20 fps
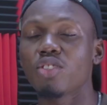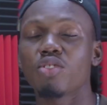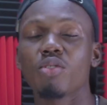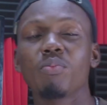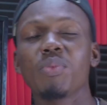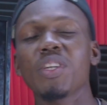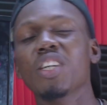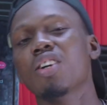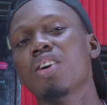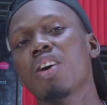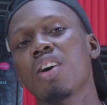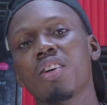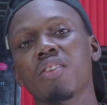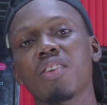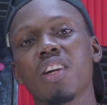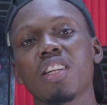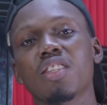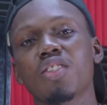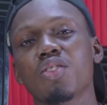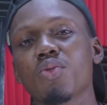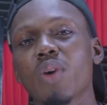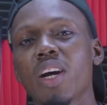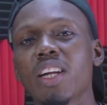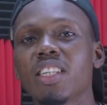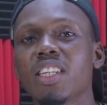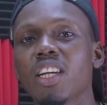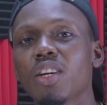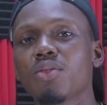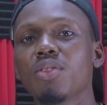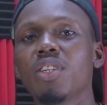So big congrats to
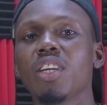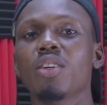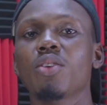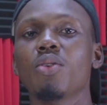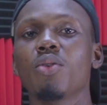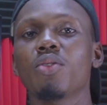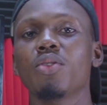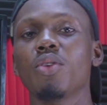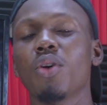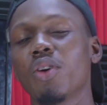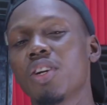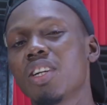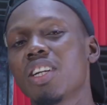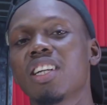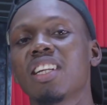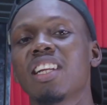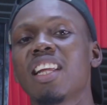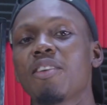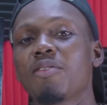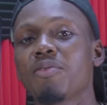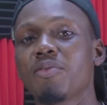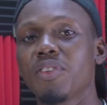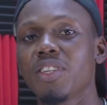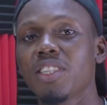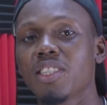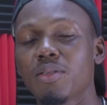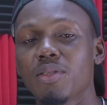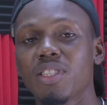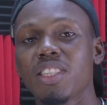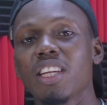Acapella Gold on another
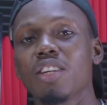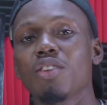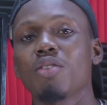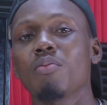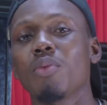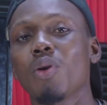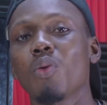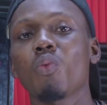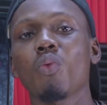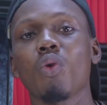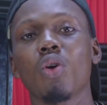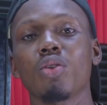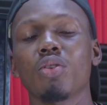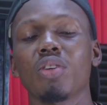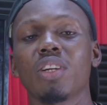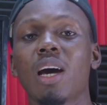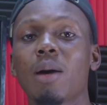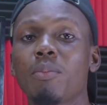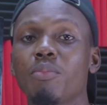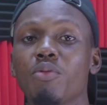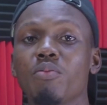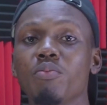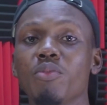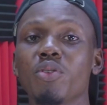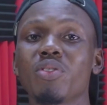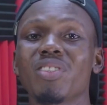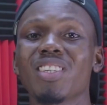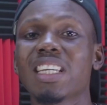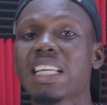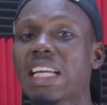feat, staying number 1 on Apple
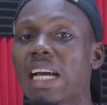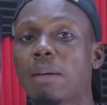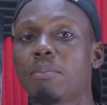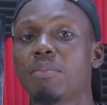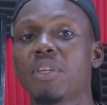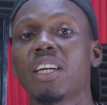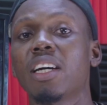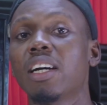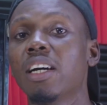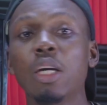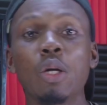Music Gambia,